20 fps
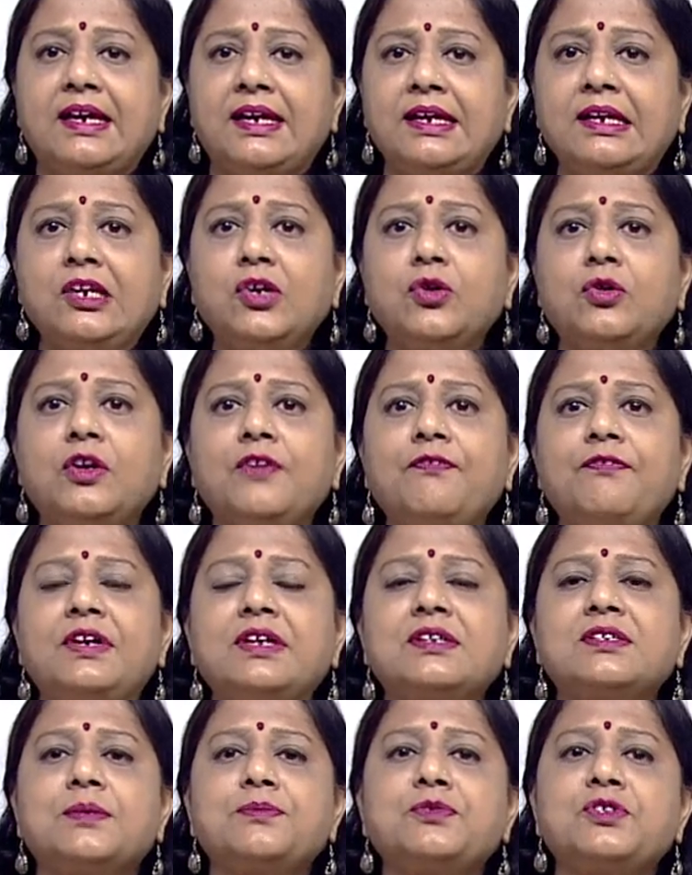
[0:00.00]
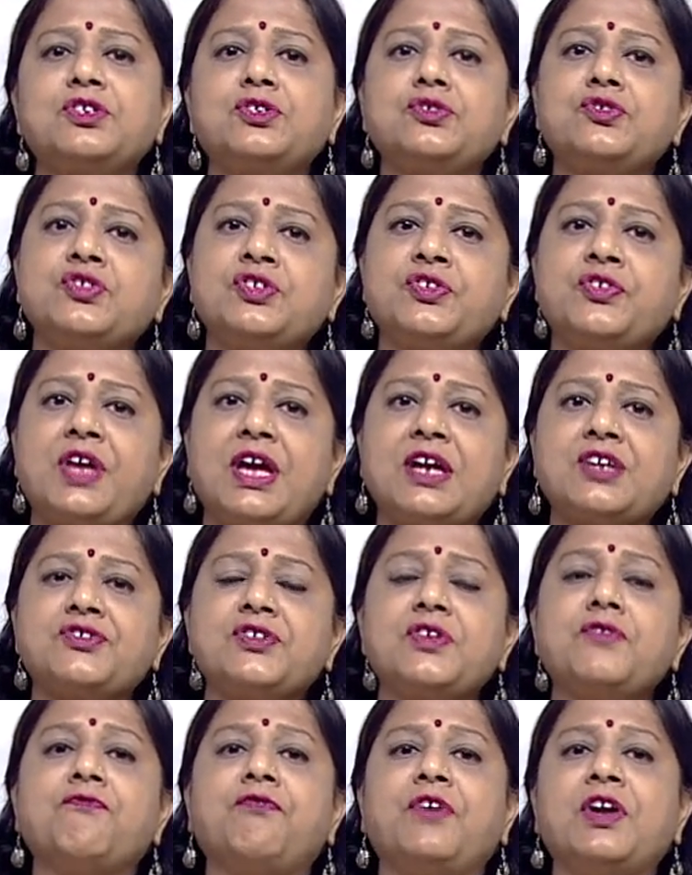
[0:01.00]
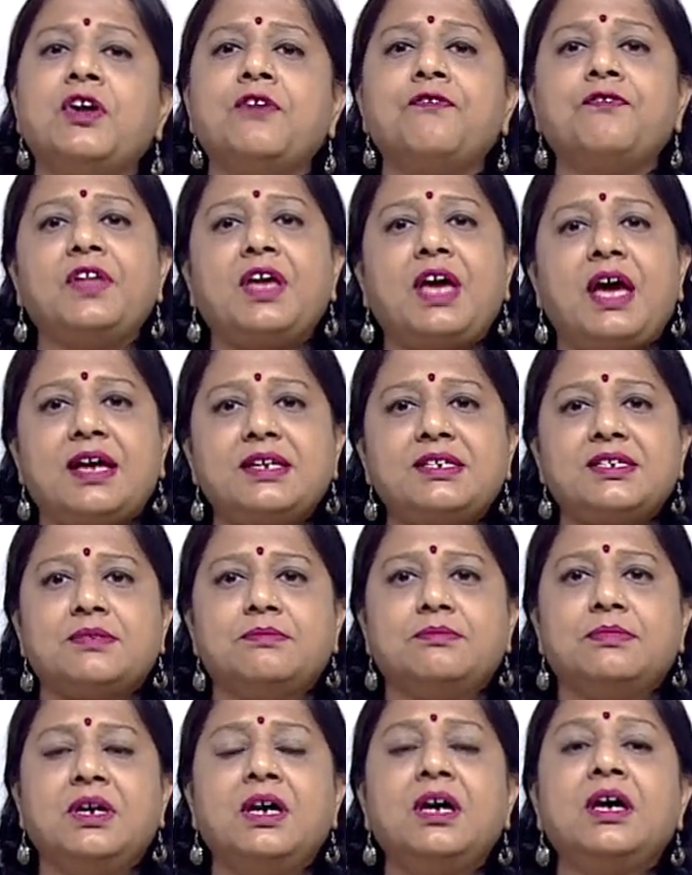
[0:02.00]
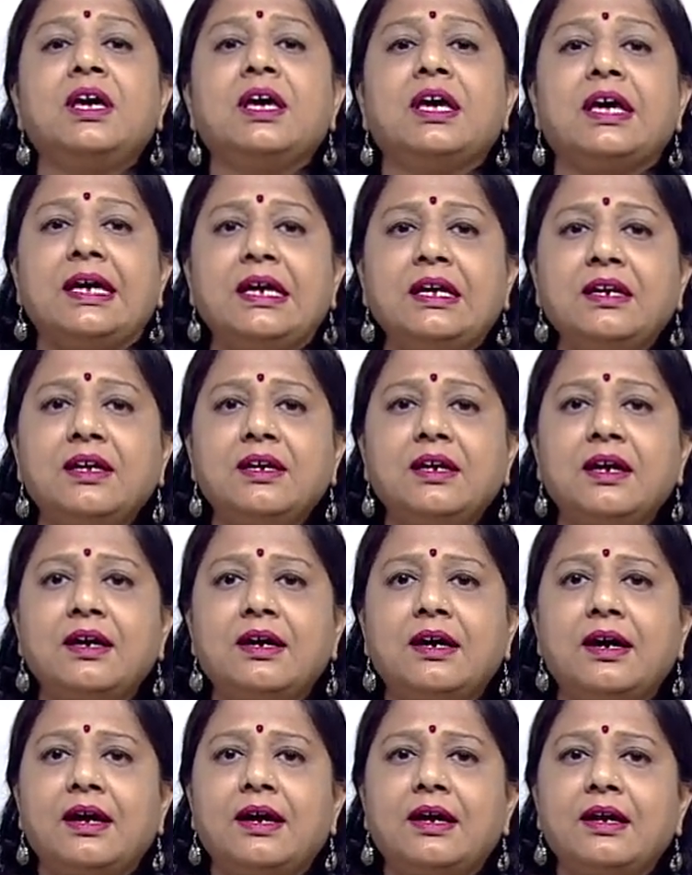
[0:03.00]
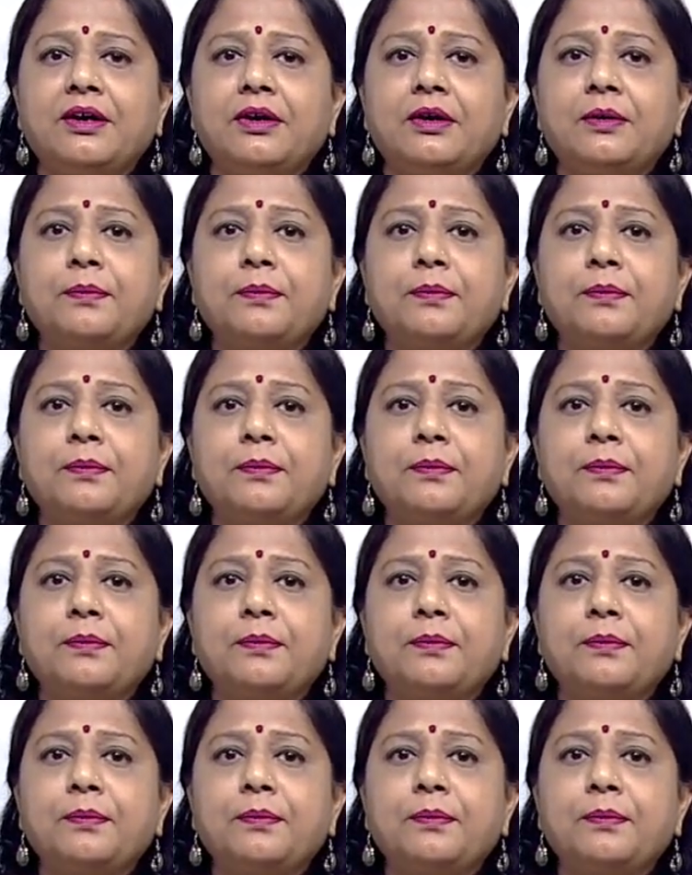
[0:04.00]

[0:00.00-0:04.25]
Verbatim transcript: In nucleophilic substitution reaction, one of the atom in an alkyl